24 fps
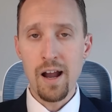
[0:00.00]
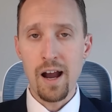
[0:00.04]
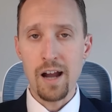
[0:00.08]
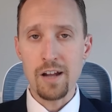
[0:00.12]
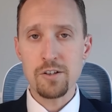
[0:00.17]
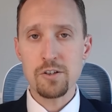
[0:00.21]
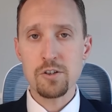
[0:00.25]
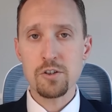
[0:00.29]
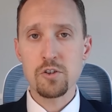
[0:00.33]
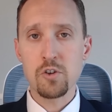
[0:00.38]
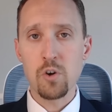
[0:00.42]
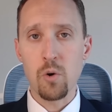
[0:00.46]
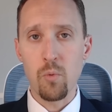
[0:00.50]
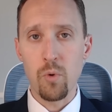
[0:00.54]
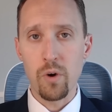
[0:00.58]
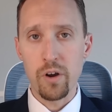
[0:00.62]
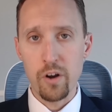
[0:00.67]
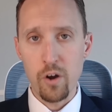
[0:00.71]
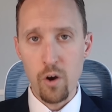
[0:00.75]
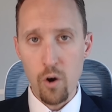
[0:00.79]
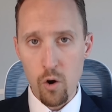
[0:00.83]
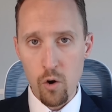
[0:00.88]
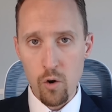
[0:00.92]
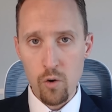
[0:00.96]
I just don't want
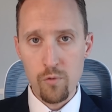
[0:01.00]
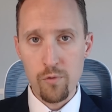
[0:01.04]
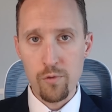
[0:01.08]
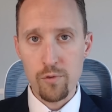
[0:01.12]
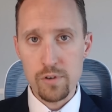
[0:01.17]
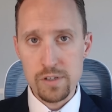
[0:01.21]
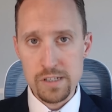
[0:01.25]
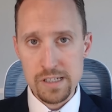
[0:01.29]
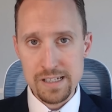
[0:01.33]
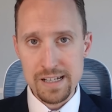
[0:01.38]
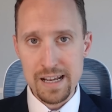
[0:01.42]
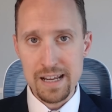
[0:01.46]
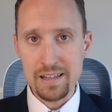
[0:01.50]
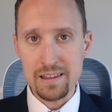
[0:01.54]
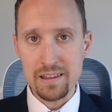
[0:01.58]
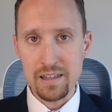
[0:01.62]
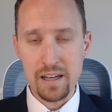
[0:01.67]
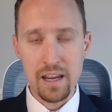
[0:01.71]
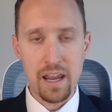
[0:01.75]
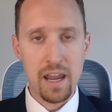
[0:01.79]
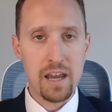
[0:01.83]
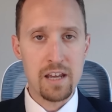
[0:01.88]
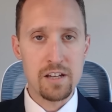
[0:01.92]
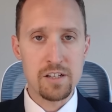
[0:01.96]
to overstate the
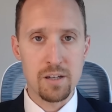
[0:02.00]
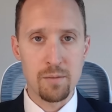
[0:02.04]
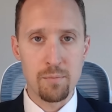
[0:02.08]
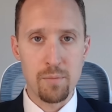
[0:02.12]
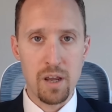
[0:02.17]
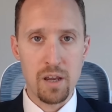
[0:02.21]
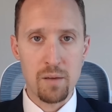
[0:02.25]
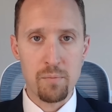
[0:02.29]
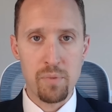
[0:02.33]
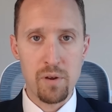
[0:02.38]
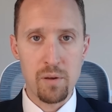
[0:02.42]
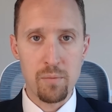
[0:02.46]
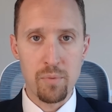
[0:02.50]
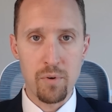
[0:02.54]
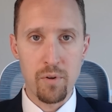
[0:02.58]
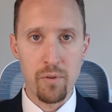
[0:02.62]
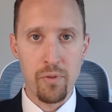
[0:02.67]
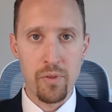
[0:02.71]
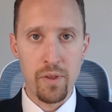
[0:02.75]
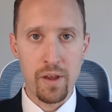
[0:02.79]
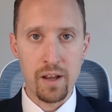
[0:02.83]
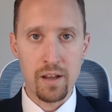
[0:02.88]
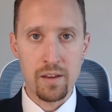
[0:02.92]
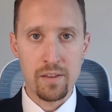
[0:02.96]
case and make people
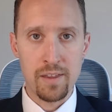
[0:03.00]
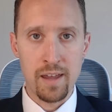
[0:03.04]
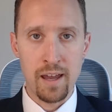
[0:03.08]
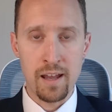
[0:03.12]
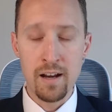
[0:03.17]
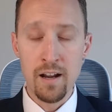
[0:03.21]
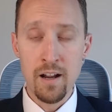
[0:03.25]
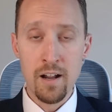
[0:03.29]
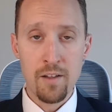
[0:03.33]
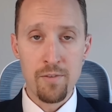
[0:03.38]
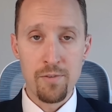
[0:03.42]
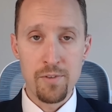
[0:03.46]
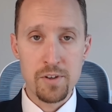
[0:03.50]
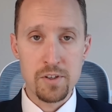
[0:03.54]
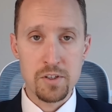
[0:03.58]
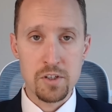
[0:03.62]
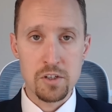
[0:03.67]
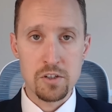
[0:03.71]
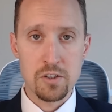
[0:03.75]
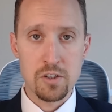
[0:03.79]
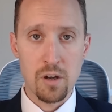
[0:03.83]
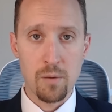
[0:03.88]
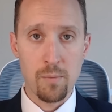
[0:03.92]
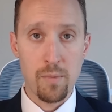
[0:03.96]
think that this
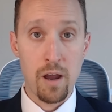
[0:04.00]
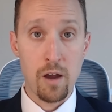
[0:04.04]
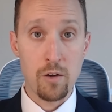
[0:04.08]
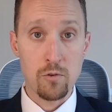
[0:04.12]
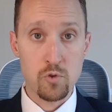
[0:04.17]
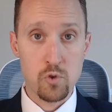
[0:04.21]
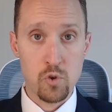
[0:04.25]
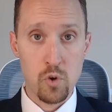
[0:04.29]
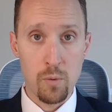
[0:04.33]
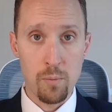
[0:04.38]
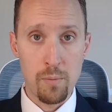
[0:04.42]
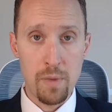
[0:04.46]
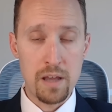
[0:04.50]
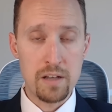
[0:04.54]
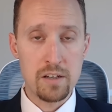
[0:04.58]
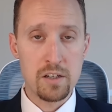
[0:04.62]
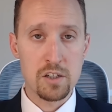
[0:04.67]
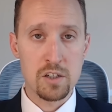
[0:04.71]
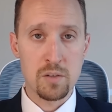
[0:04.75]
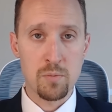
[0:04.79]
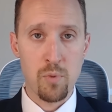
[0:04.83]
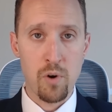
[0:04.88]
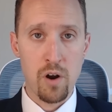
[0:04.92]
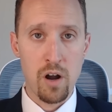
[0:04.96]
is somehow
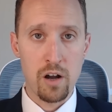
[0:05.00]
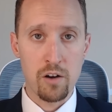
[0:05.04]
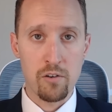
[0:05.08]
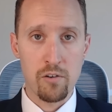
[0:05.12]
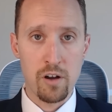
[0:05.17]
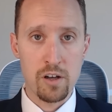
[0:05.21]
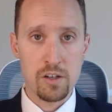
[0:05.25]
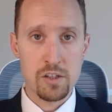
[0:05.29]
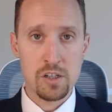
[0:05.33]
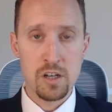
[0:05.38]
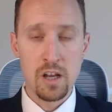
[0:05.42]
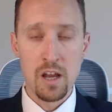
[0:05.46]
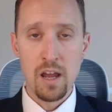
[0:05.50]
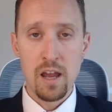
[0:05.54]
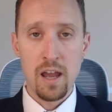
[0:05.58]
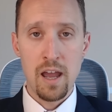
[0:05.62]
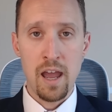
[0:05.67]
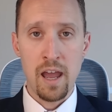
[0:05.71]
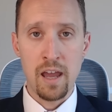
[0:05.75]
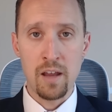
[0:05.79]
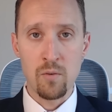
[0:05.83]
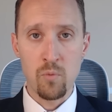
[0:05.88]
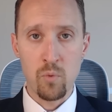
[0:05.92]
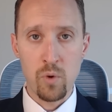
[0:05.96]
tremendous progress
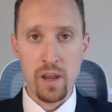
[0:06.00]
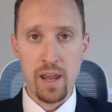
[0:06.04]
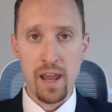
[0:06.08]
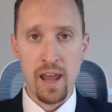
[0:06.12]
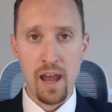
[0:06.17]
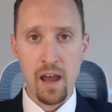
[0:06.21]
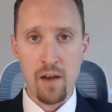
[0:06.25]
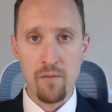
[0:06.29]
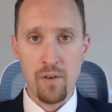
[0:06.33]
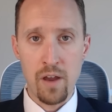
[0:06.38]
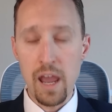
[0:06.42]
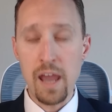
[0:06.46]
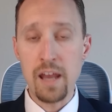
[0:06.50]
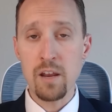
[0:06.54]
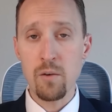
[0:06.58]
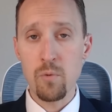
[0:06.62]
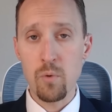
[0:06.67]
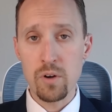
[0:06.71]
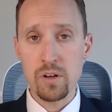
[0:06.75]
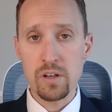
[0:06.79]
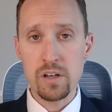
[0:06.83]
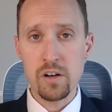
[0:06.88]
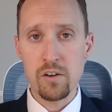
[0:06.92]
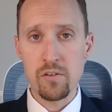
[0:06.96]
and we have
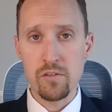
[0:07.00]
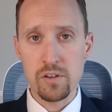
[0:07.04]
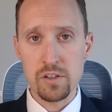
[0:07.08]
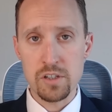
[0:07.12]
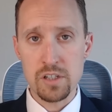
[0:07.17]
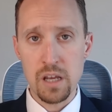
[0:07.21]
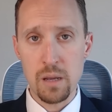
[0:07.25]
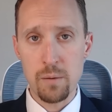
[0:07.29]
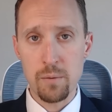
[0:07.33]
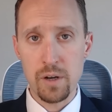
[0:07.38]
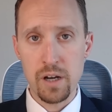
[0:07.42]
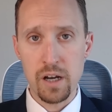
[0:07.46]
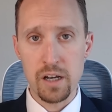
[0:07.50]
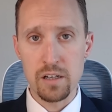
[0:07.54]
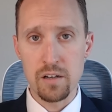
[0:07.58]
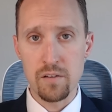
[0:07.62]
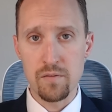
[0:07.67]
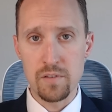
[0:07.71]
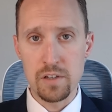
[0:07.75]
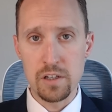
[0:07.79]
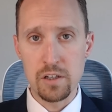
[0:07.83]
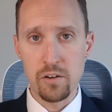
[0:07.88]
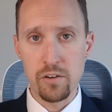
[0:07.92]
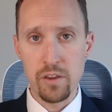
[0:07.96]
anywhere near the same kind of
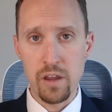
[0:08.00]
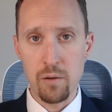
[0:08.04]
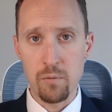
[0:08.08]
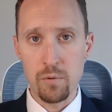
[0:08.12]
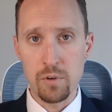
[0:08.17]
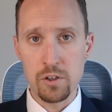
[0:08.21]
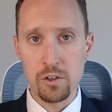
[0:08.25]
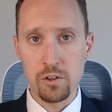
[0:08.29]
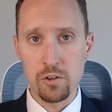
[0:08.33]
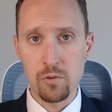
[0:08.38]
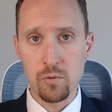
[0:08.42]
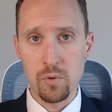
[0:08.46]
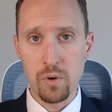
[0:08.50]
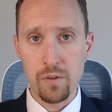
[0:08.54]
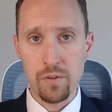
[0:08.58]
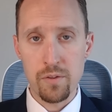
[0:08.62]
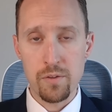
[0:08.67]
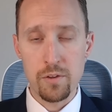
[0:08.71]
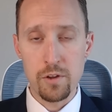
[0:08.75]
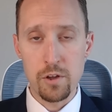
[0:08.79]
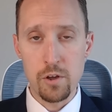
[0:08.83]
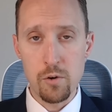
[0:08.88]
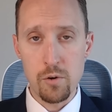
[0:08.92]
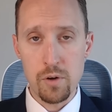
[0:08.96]
deal that we do with
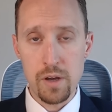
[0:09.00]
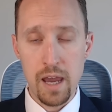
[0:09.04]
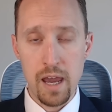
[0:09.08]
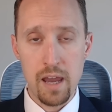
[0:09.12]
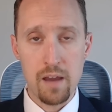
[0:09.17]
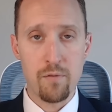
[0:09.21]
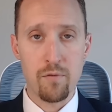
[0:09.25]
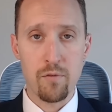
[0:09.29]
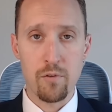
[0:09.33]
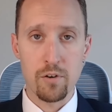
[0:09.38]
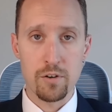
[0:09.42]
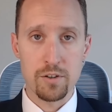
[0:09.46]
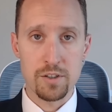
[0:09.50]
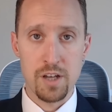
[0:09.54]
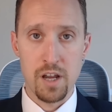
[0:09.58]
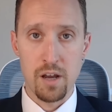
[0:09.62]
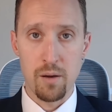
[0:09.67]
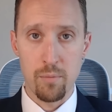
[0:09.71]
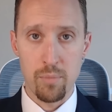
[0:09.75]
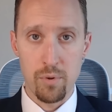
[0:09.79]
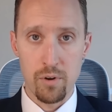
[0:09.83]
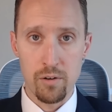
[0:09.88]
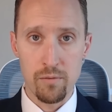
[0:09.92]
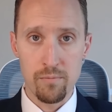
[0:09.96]
the UK, for
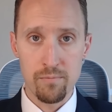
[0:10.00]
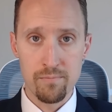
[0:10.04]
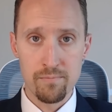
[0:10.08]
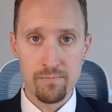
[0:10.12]
example.